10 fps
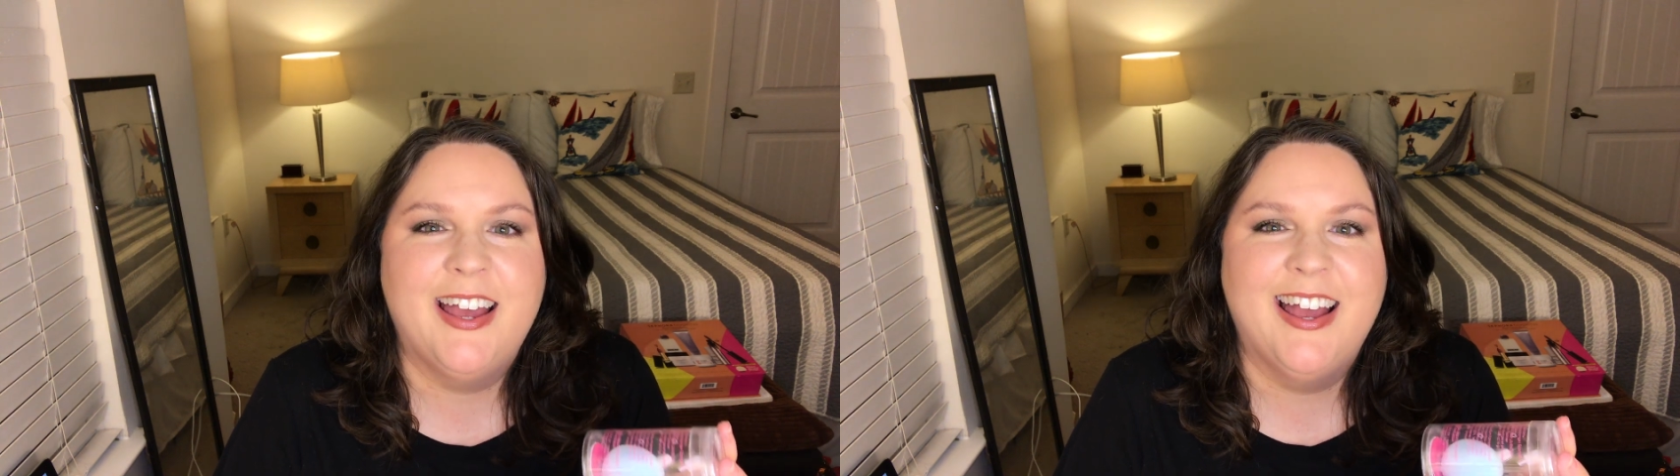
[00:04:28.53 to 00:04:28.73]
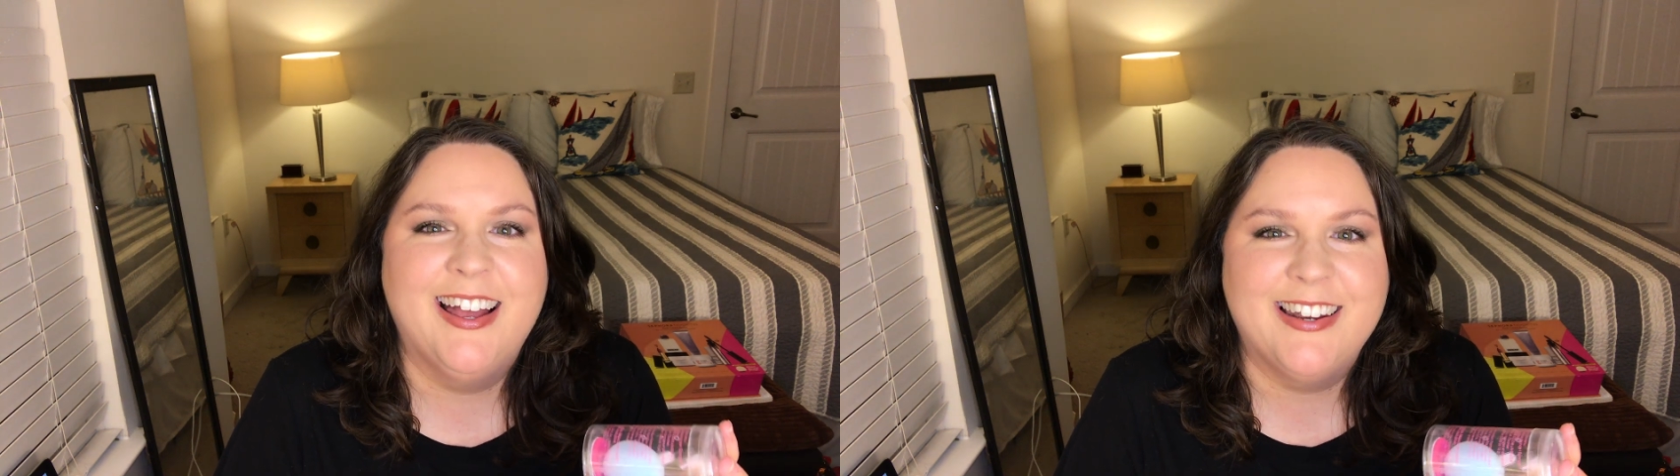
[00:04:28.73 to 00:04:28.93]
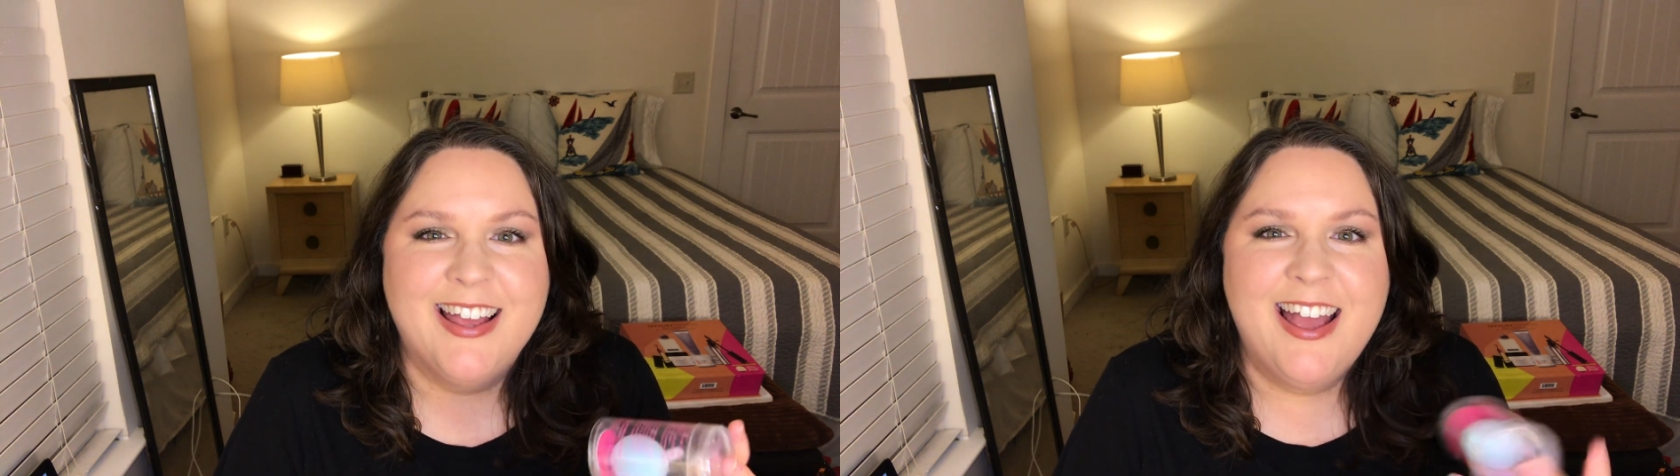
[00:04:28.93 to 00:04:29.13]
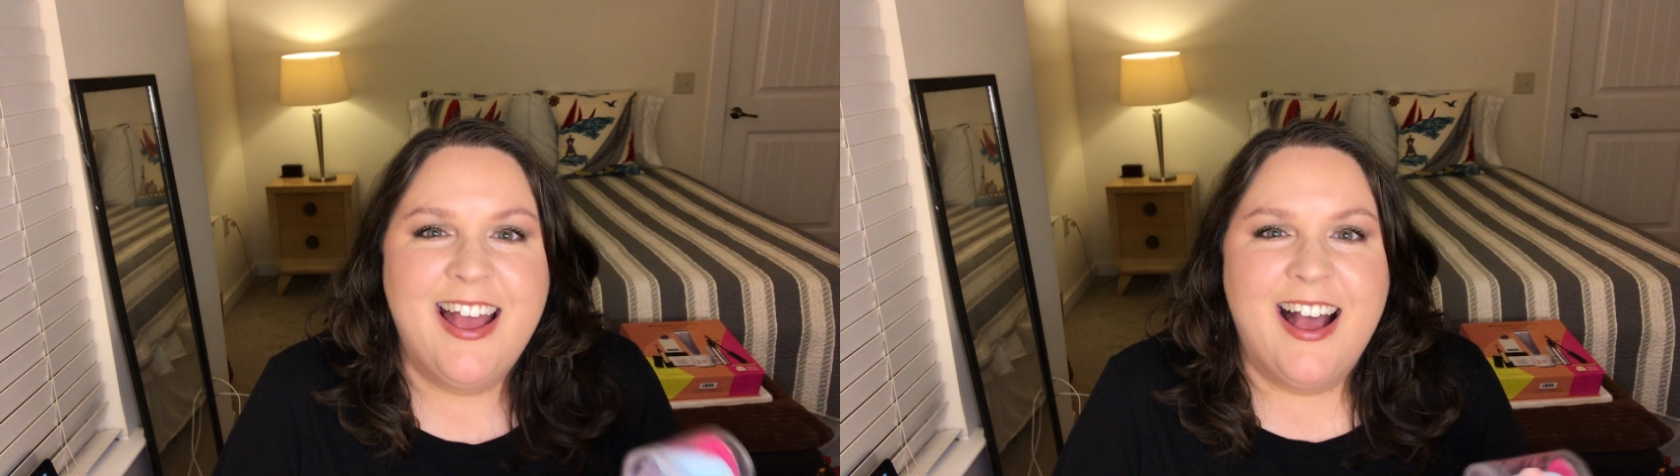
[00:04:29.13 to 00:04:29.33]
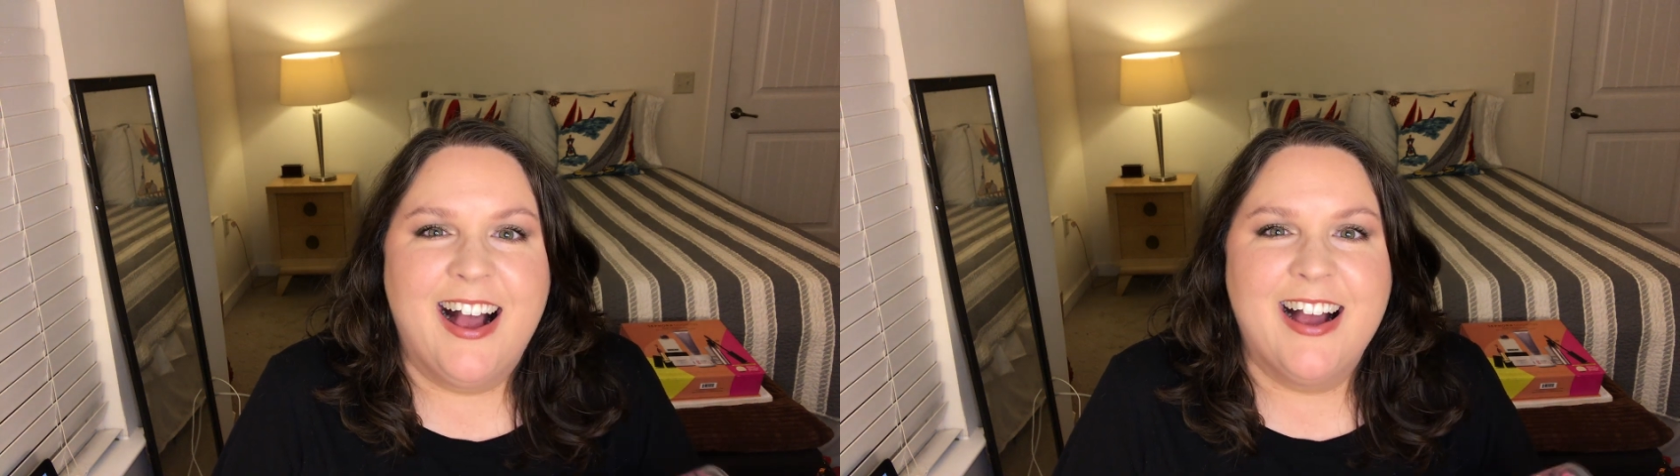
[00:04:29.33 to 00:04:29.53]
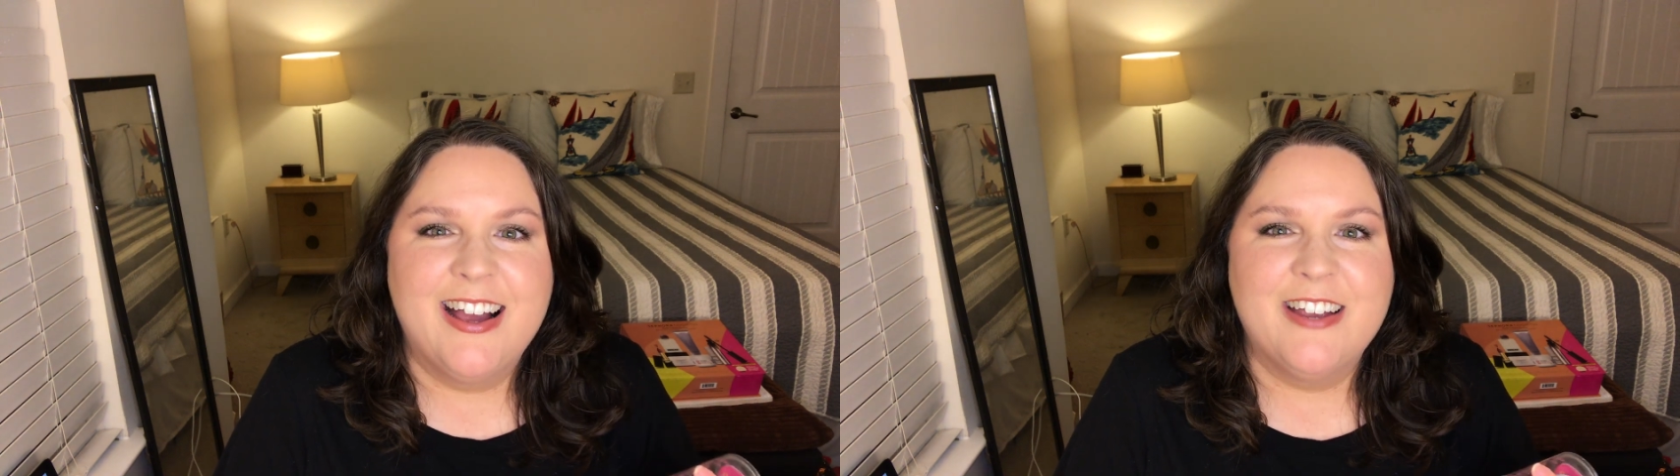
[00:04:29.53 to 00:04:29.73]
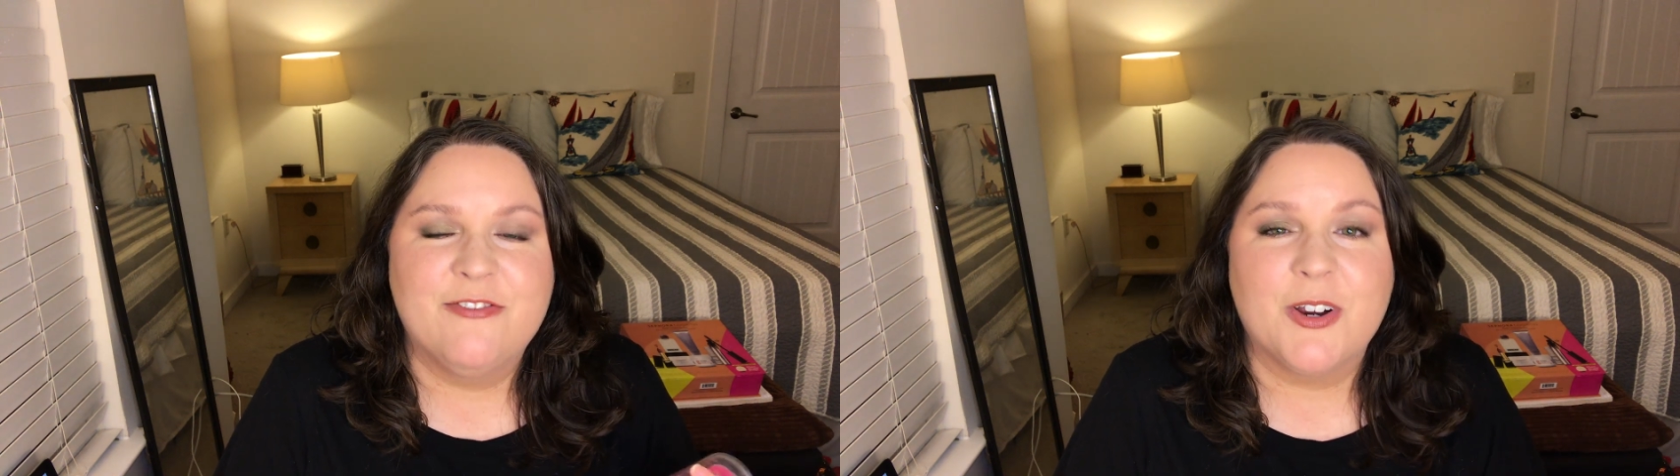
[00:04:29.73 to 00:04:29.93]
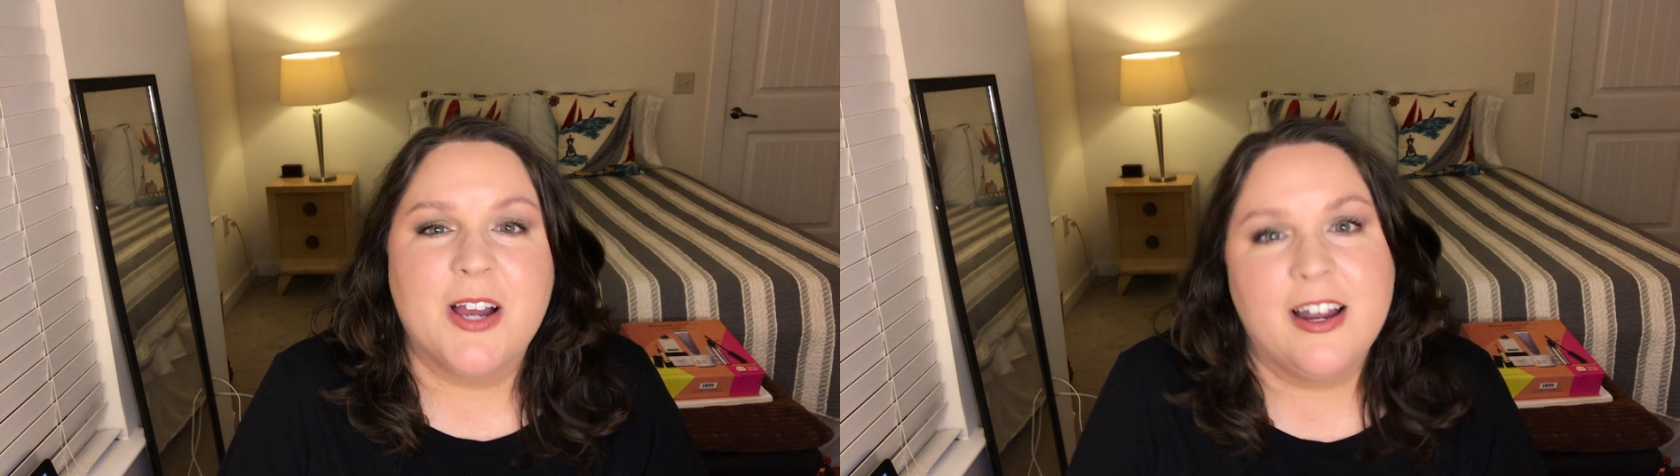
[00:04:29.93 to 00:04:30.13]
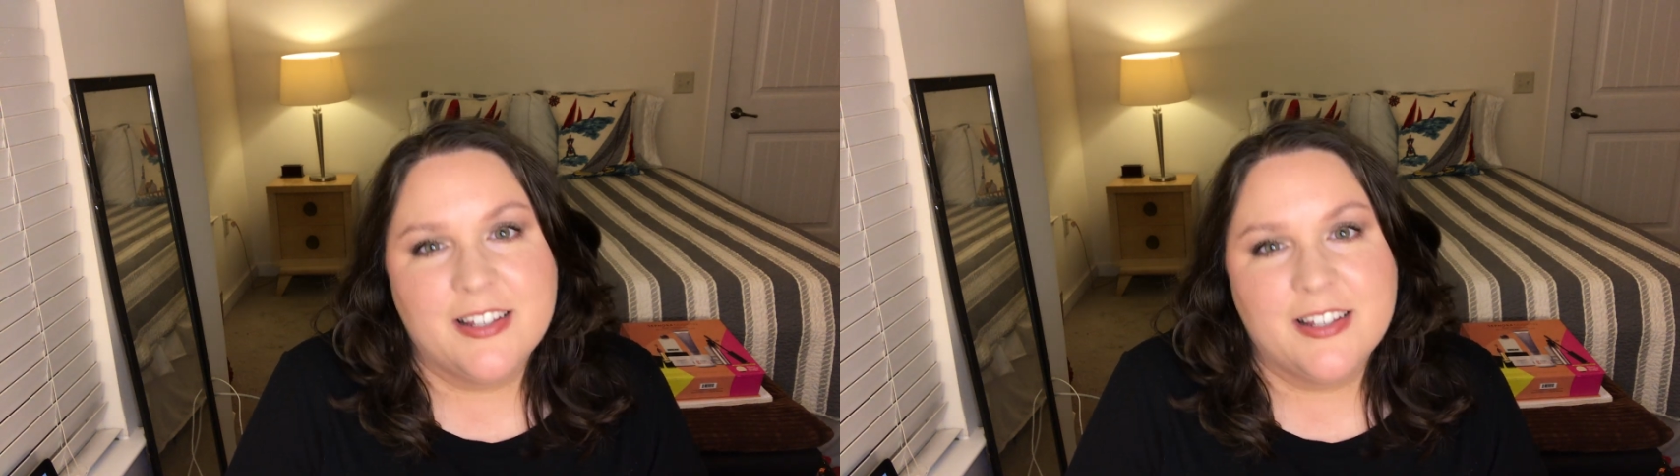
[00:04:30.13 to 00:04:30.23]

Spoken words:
and I forgot